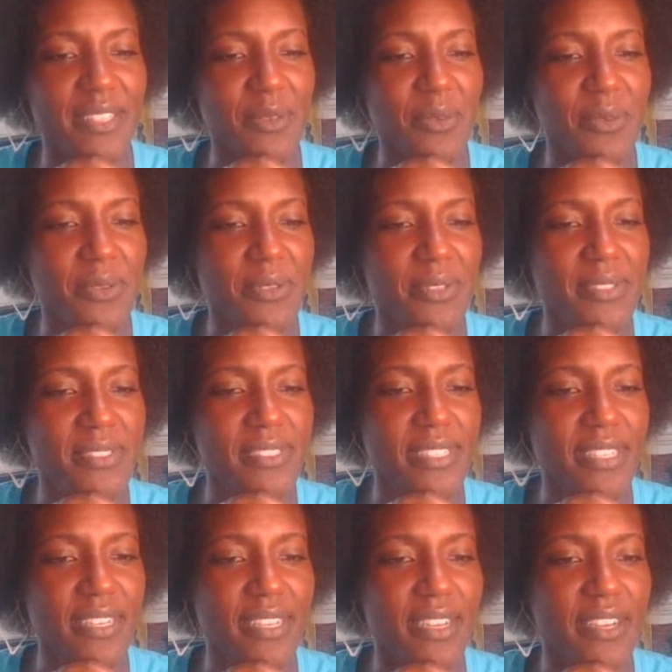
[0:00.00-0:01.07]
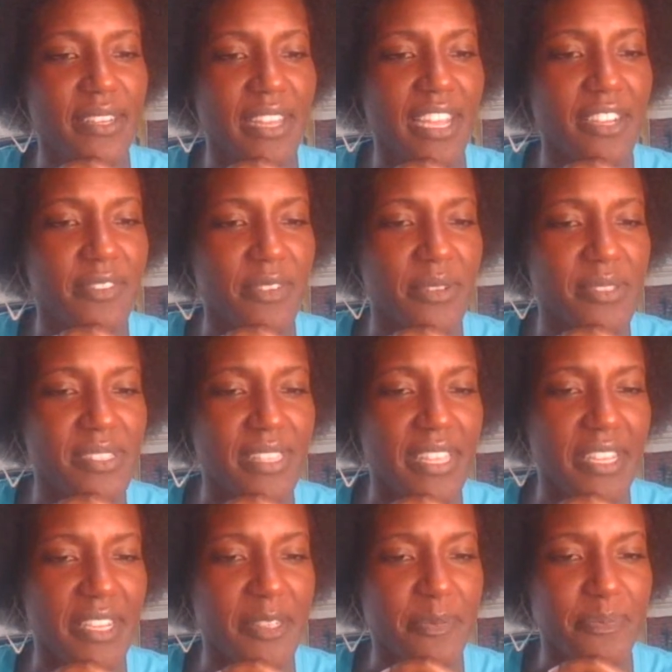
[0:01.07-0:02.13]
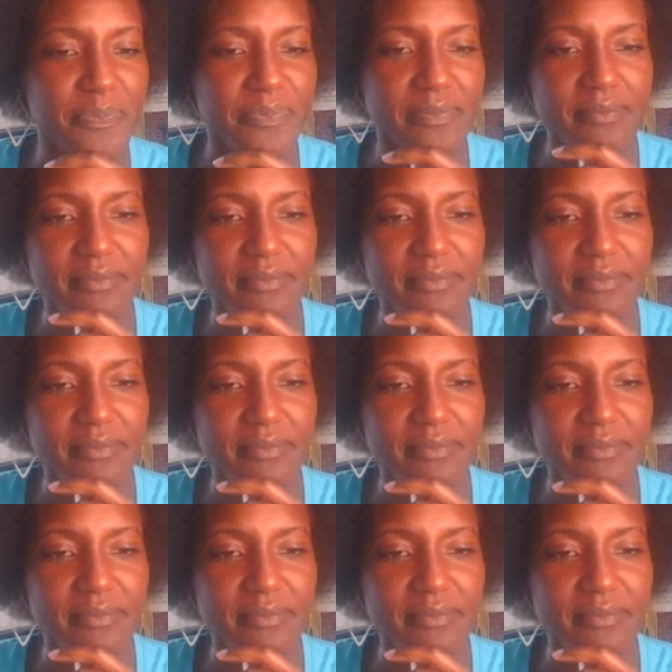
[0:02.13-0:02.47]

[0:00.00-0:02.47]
The rules on afros there.